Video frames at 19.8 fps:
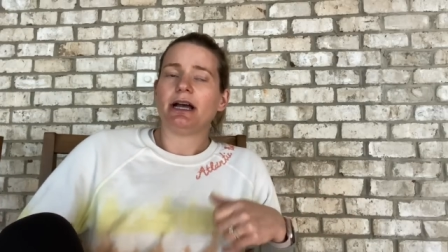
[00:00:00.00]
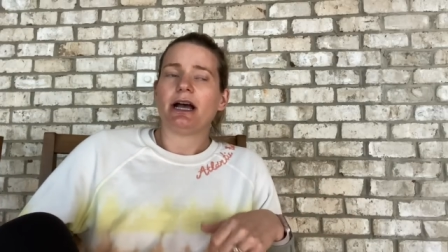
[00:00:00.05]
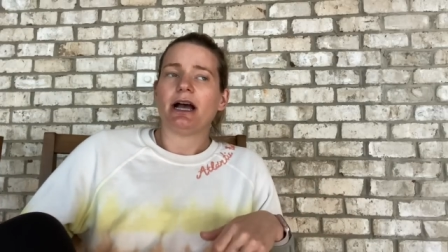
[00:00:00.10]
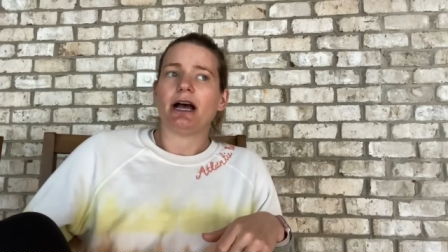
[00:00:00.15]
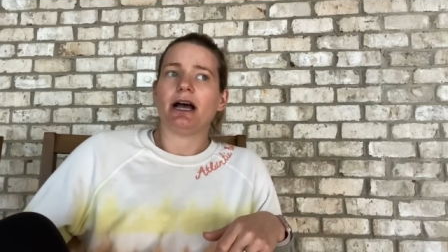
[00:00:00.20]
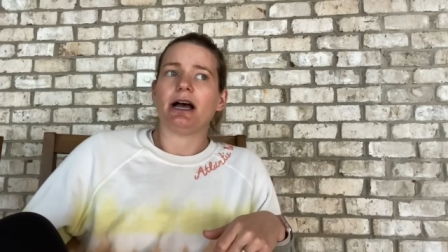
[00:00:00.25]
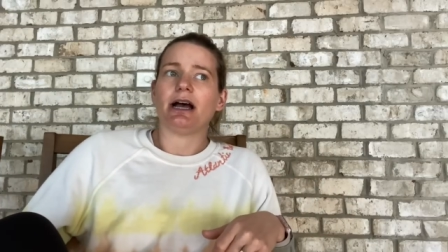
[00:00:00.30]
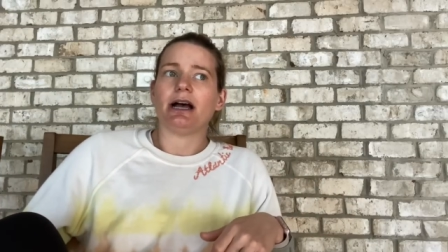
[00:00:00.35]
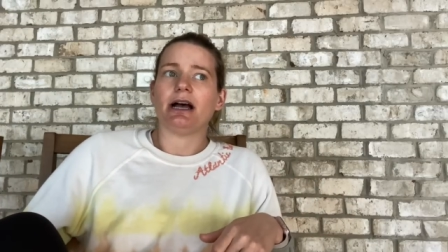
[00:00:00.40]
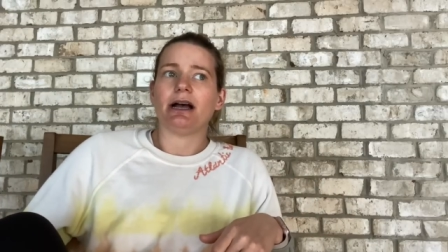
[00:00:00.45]

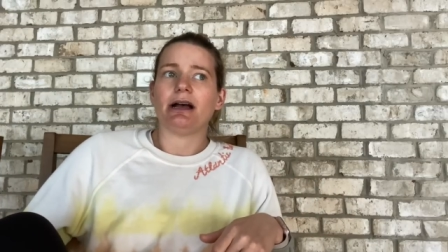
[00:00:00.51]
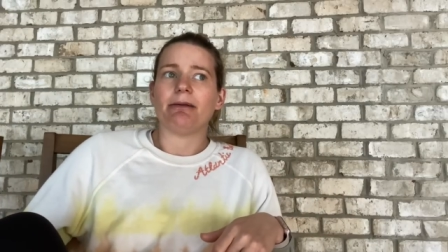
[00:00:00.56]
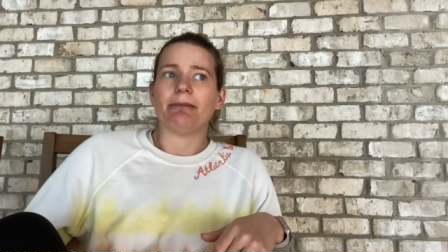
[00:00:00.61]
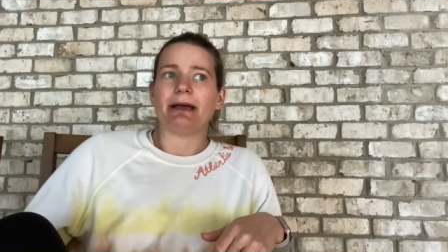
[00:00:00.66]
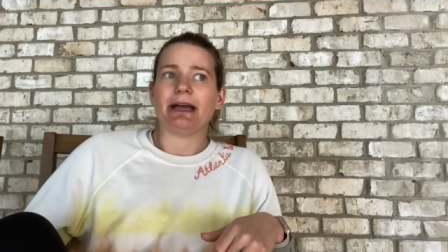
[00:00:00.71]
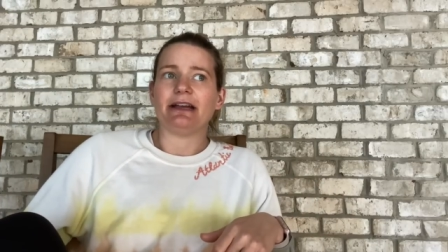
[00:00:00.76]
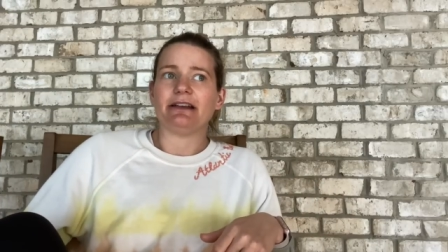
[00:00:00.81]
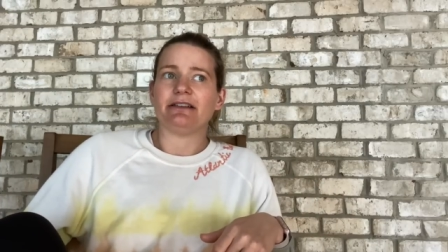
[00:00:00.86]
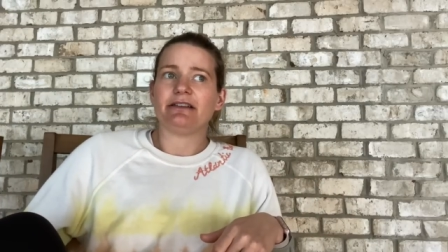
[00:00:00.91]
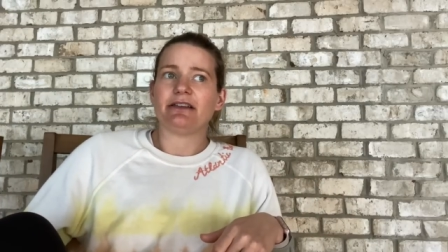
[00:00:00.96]
Um,
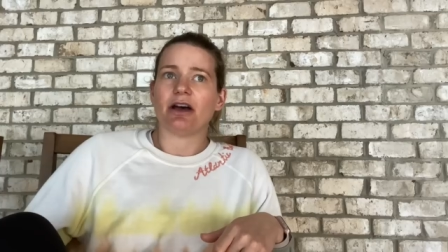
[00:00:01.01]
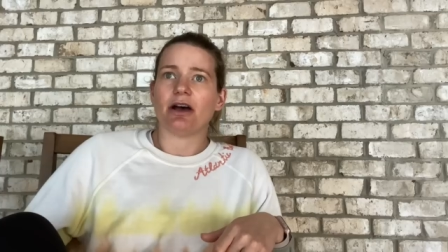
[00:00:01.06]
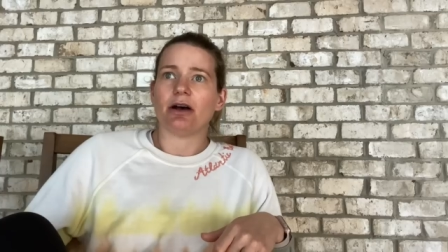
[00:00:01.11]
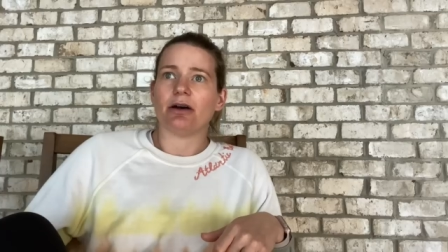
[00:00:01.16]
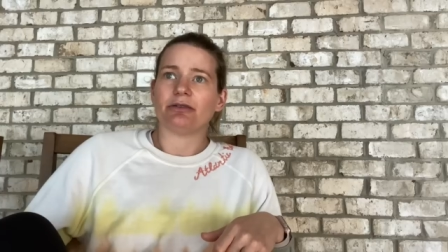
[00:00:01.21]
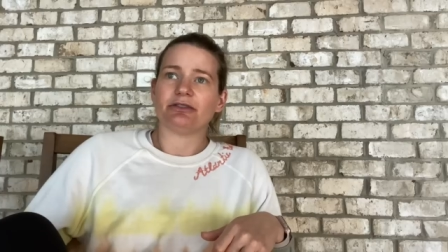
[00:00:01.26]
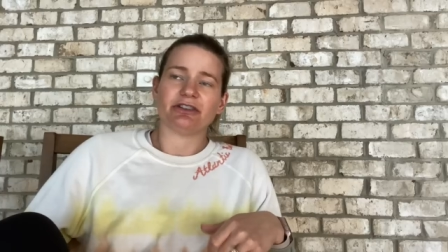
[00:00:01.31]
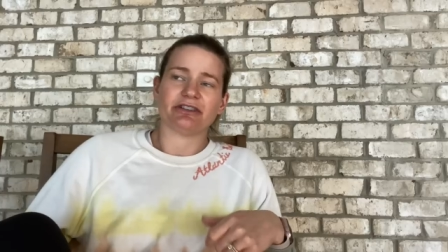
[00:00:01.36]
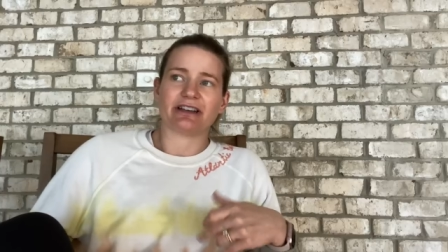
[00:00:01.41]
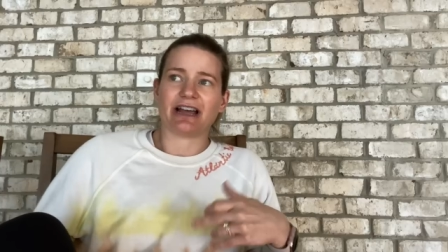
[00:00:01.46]
and
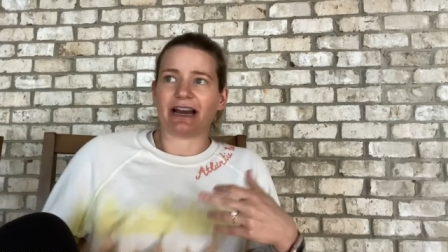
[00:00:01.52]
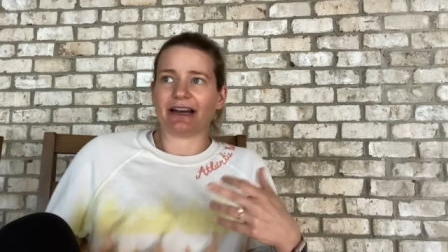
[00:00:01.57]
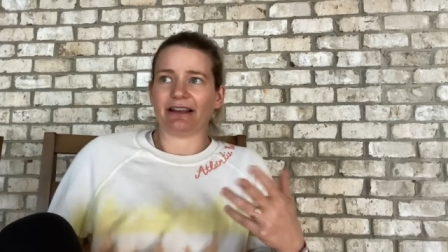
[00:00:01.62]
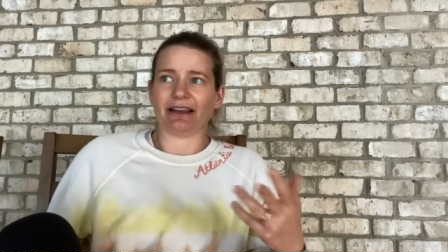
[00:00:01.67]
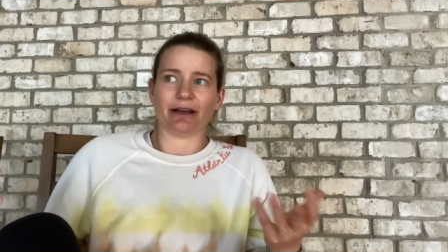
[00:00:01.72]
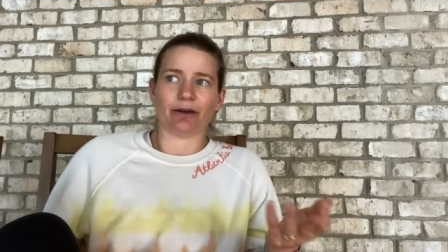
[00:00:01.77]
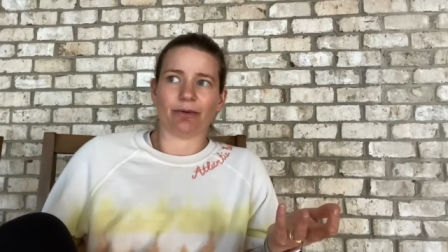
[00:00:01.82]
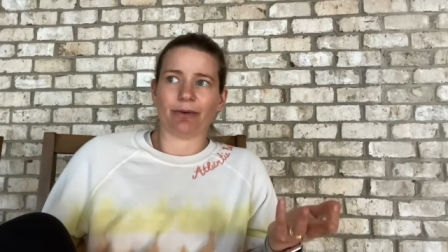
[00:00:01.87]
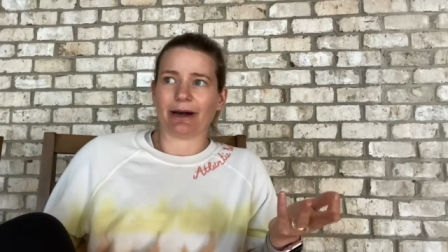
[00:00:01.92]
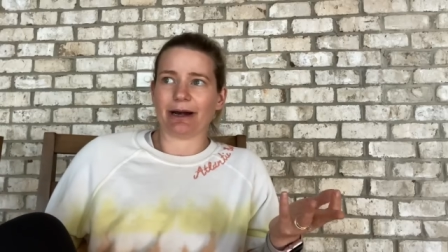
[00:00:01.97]
so just kind of
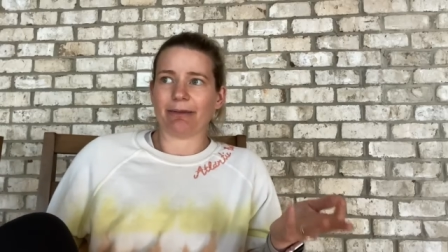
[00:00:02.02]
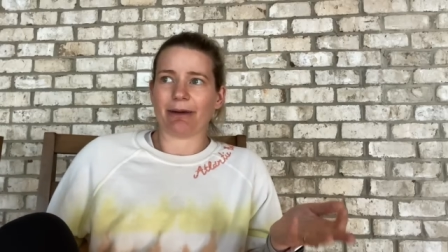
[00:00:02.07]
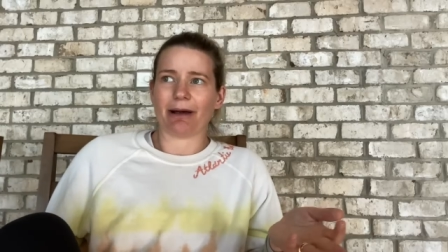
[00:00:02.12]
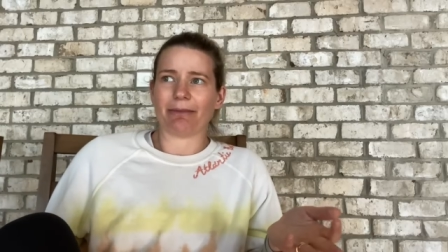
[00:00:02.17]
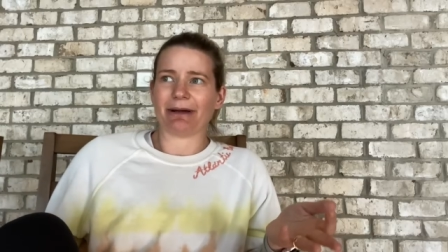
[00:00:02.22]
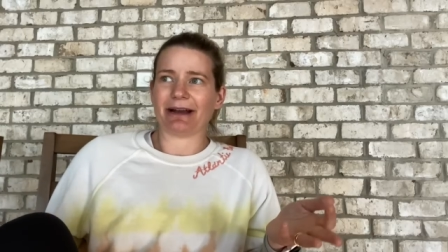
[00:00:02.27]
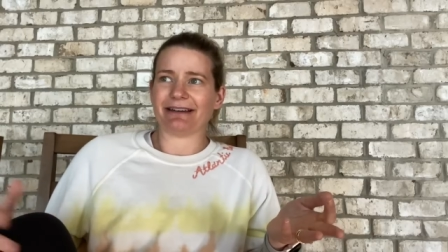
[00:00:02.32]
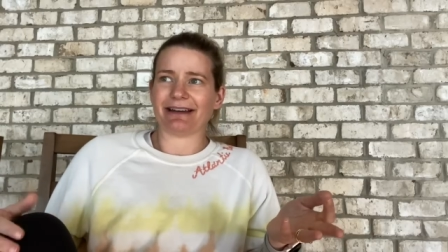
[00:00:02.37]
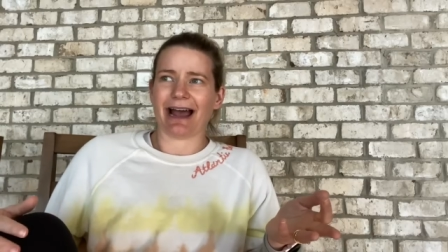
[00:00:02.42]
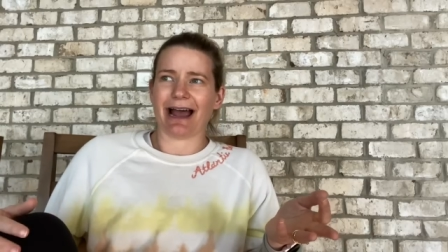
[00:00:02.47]
like went about
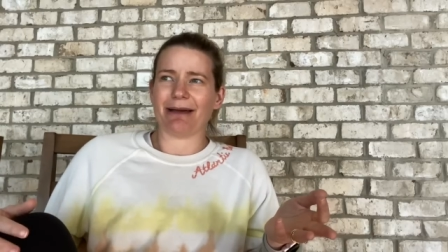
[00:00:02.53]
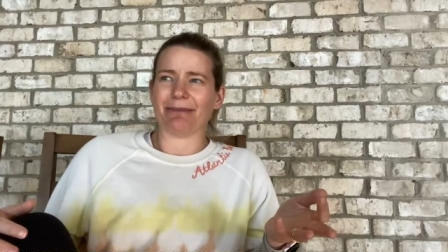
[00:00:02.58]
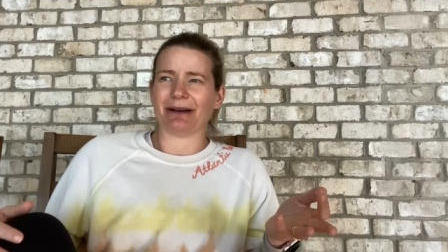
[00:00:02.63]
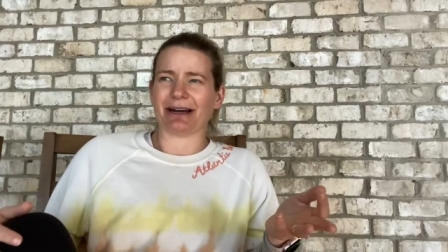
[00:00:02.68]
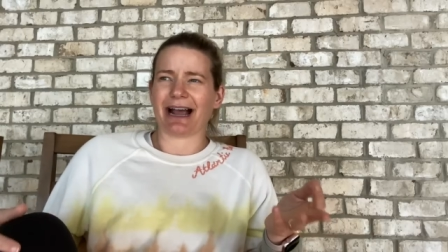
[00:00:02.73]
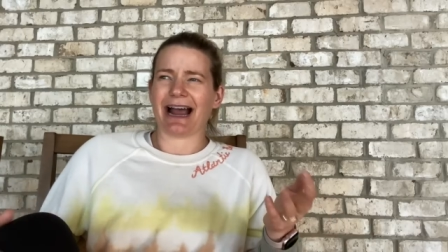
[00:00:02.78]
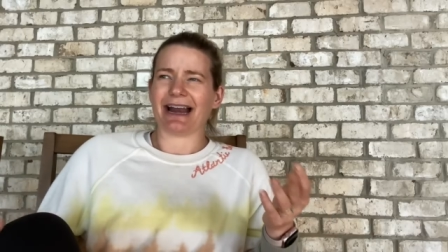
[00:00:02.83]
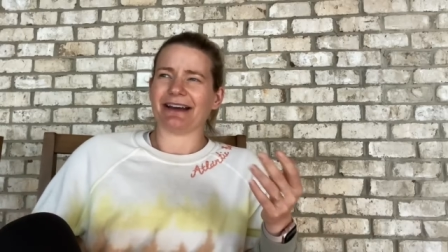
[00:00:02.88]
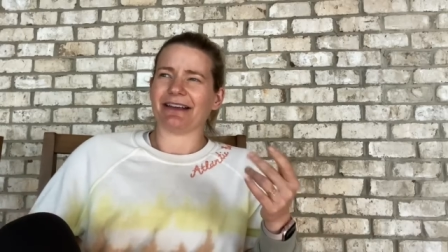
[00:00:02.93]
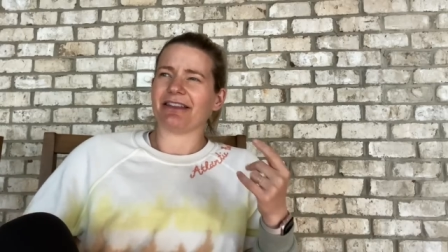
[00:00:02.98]
my time, and I
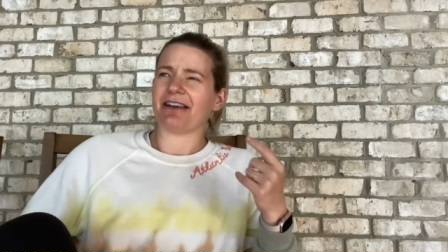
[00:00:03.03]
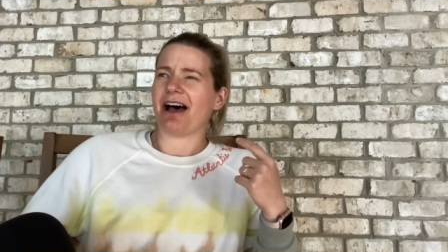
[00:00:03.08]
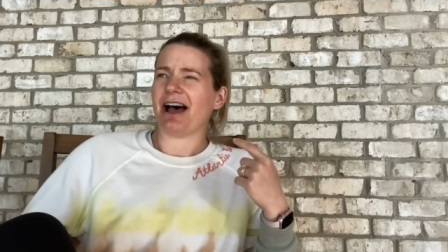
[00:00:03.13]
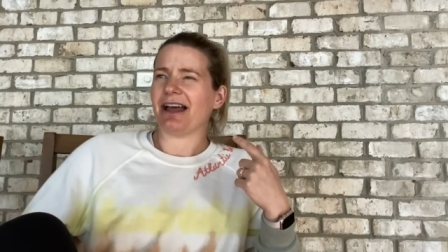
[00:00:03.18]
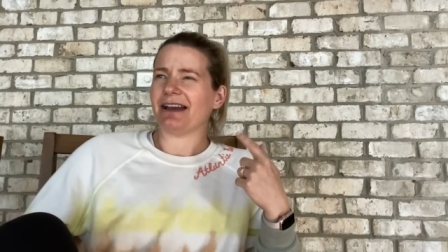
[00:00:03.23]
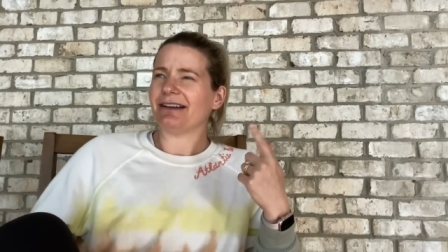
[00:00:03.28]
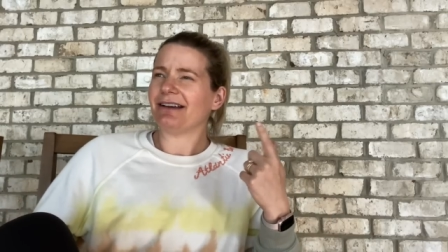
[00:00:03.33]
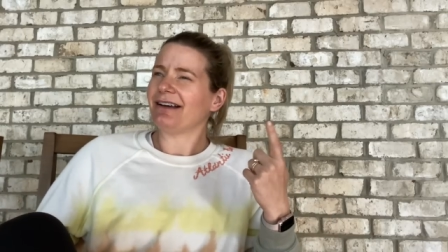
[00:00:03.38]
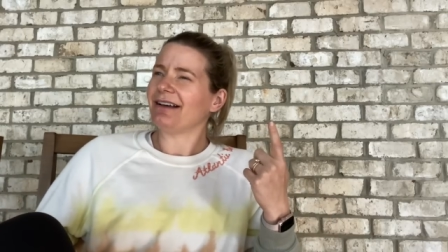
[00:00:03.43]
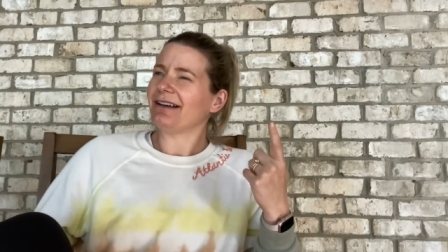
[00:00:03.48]
kind of thought